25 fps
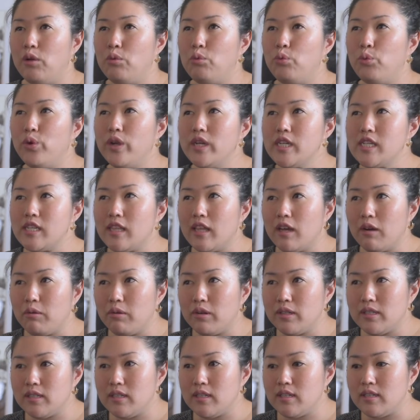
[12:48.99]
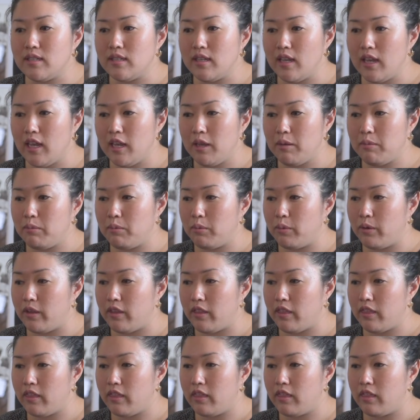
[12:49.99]
wish that was the same
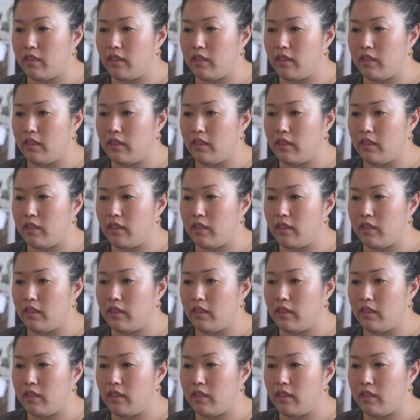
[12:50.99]
with